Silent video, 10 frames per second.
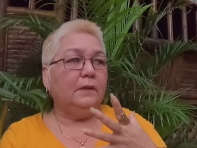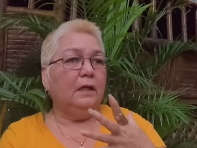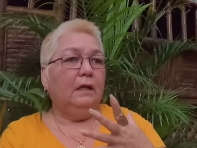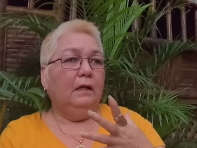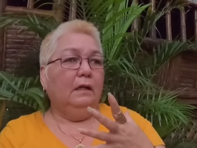
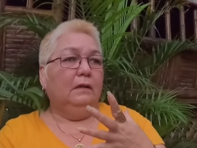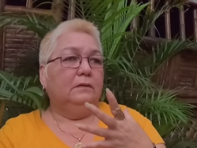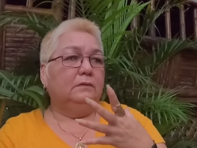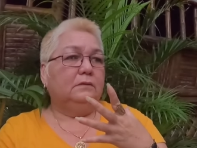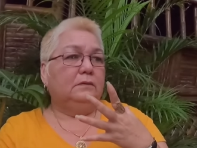Sorry, I thought it
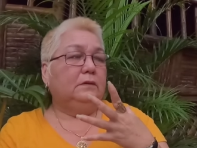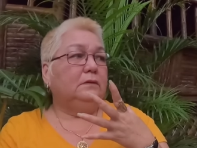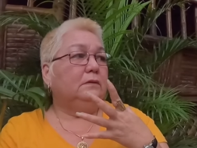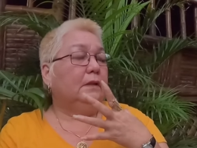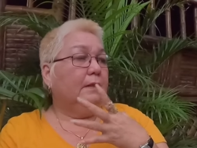was just.
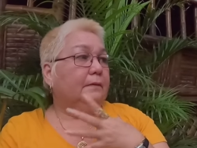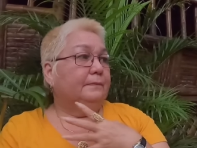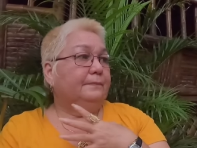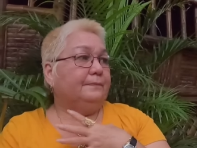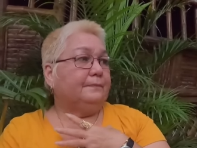Yeah. Okay,
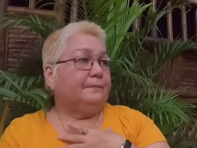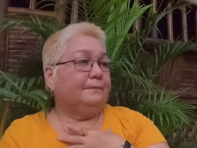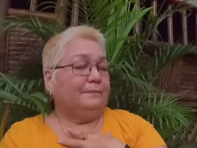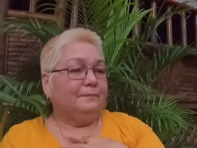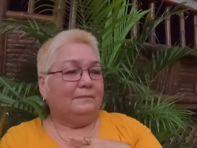so it was a
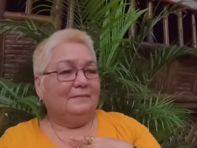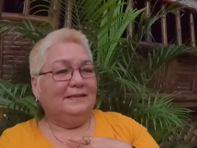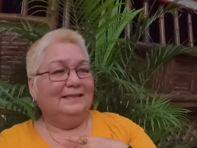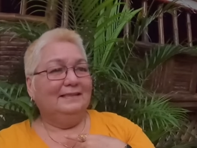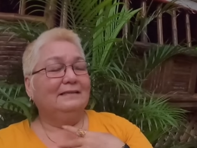video call.
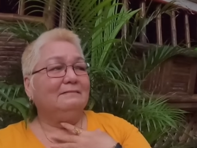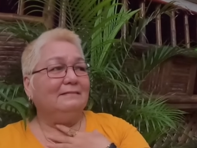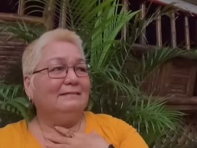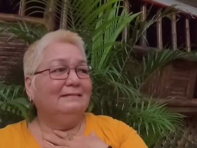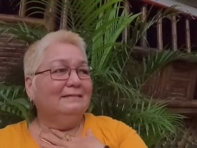Hmm.
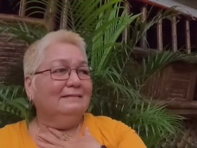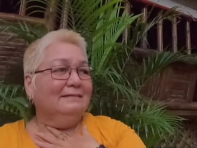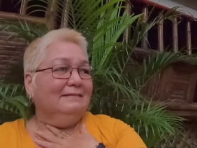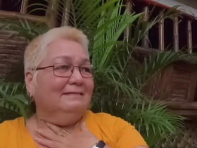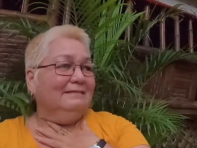you must have been
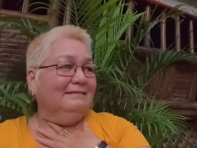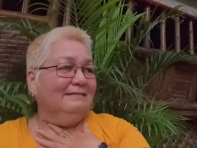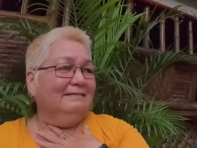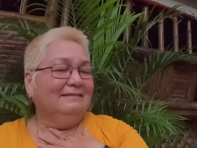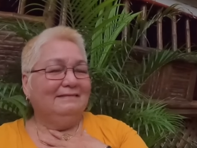shaking,
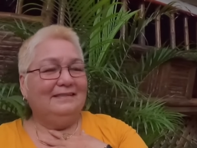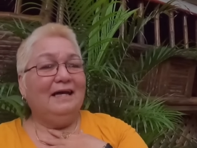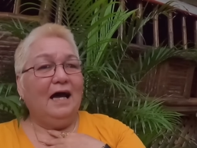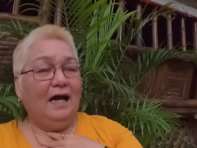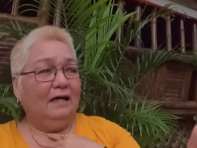looking yeah.
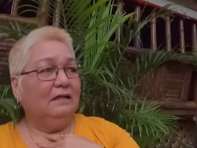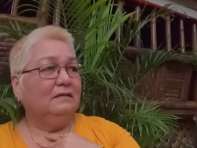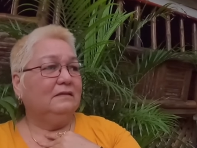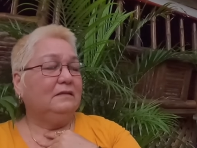at your father.